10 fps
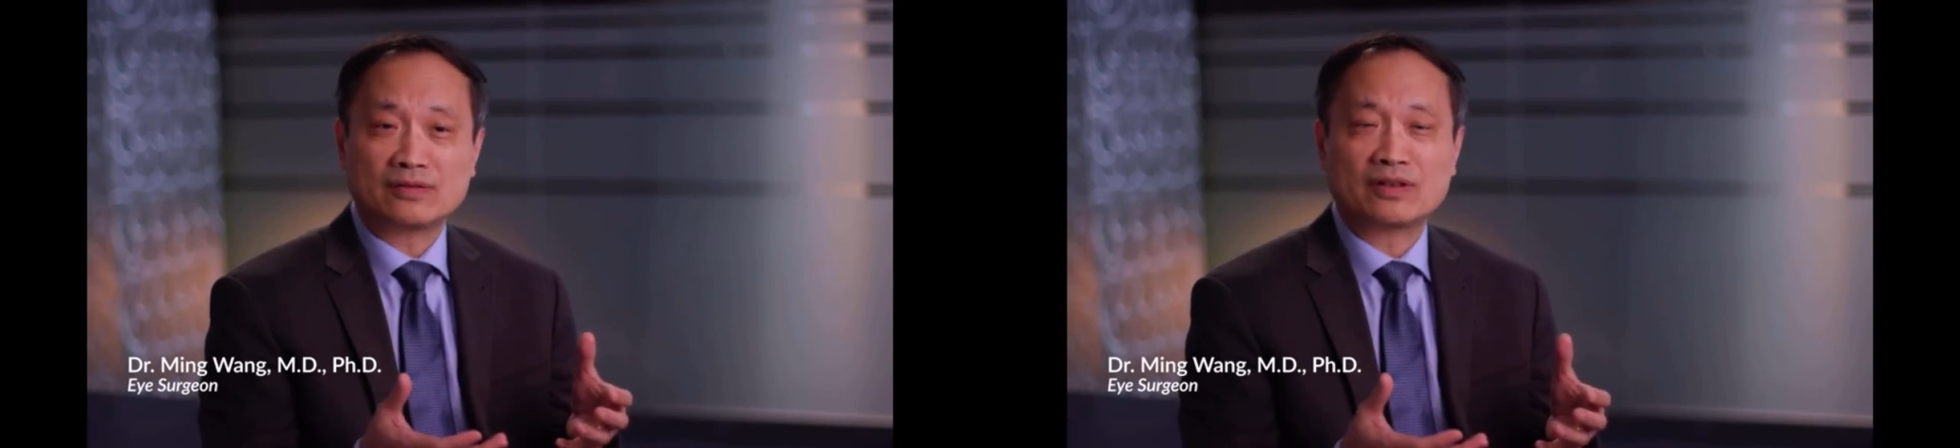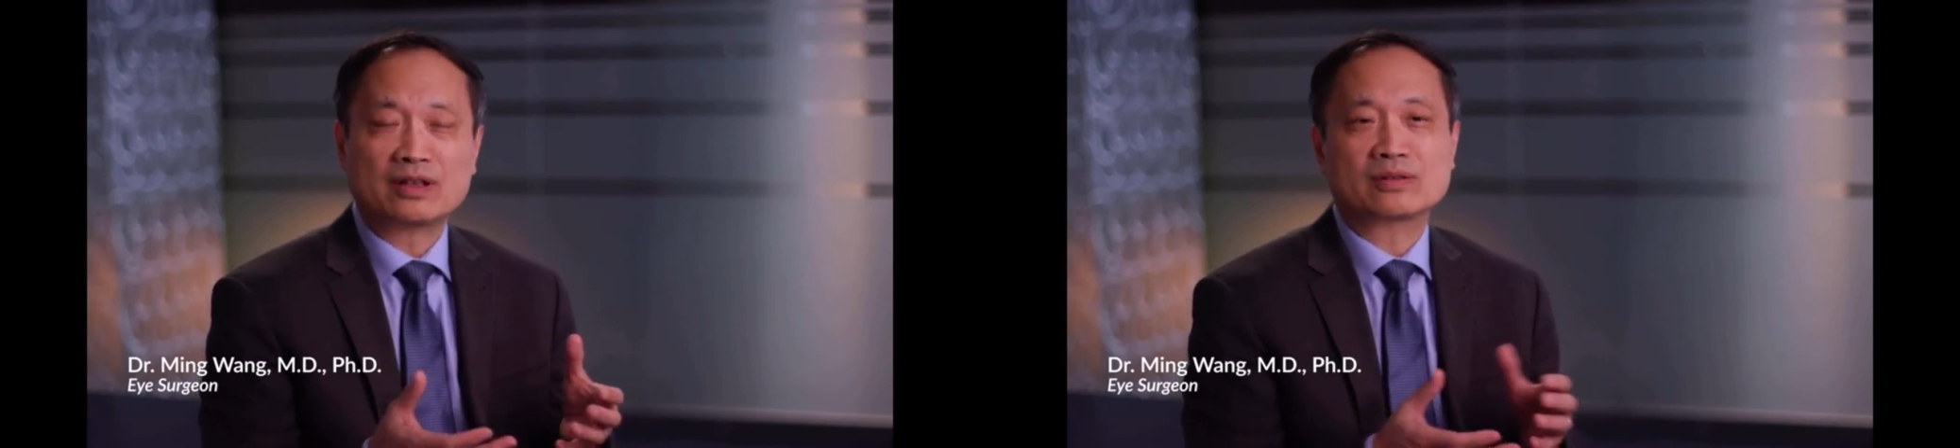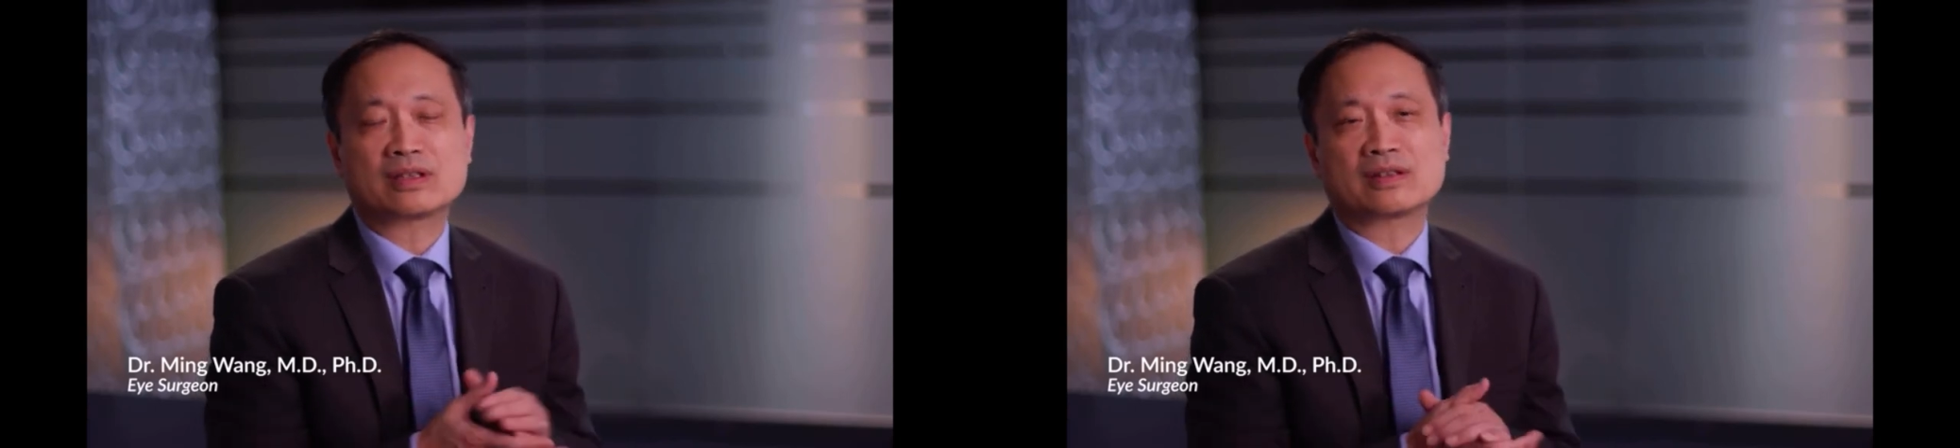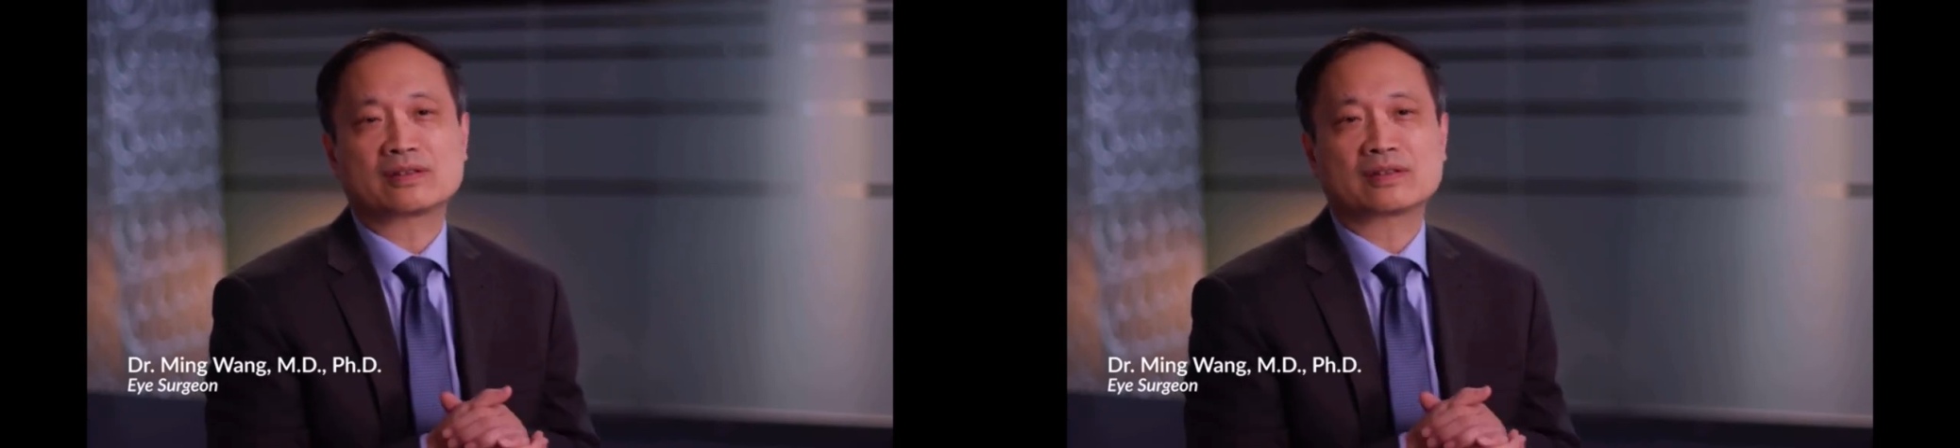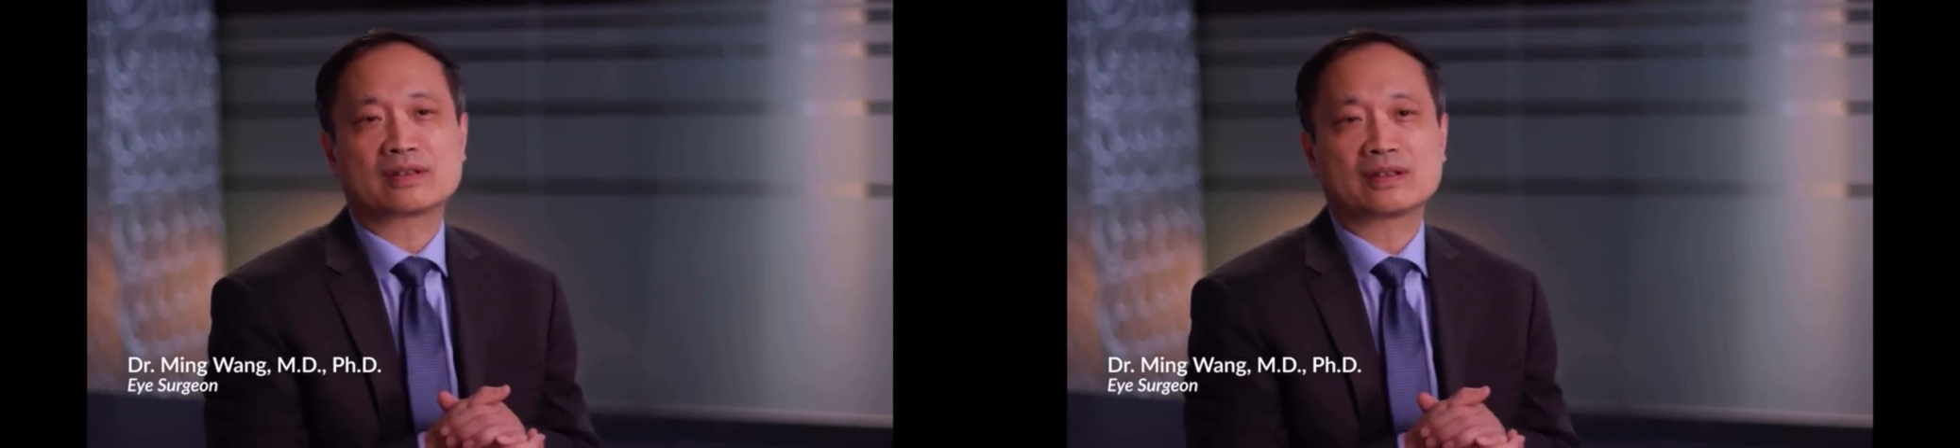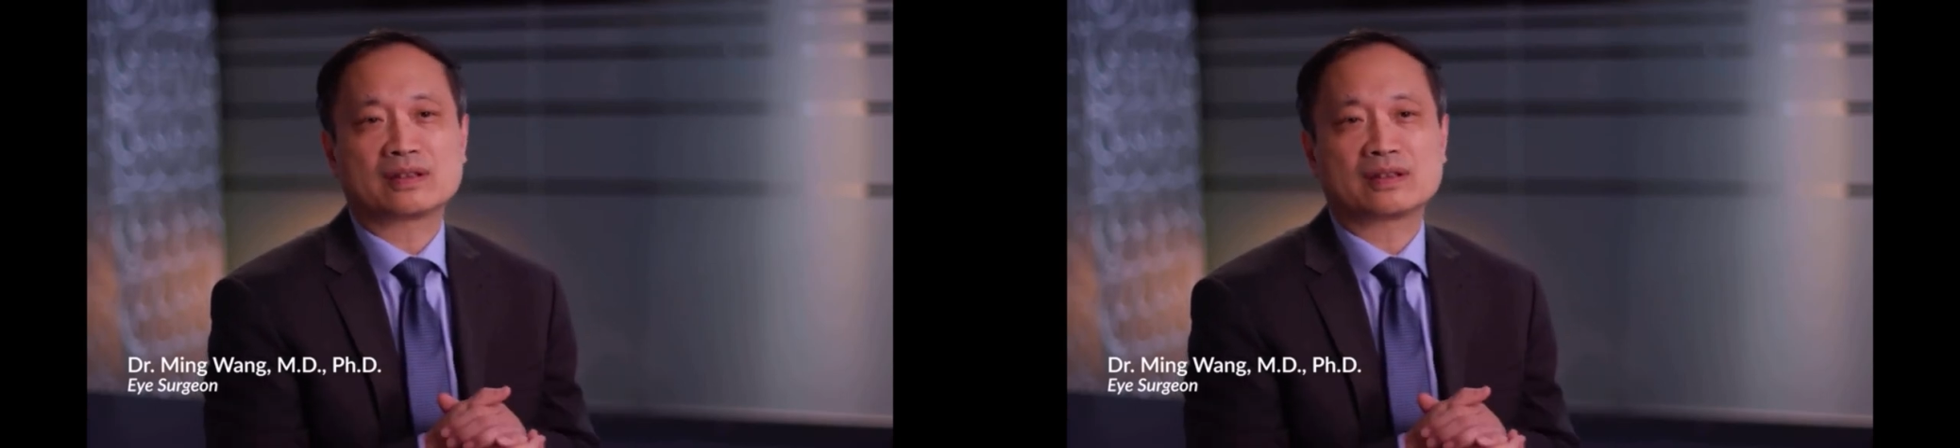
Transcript: difficulties. It's